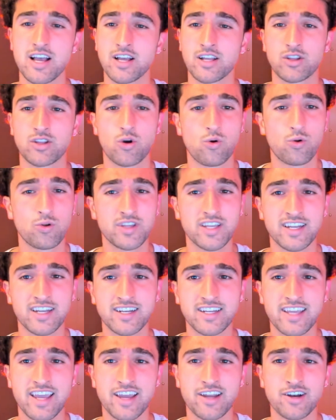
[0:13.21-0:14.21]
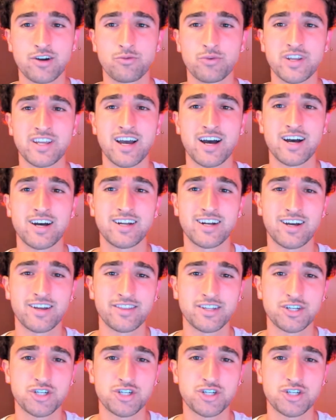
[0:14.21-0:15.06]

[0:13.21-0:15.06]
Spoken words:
The only indicator we got on the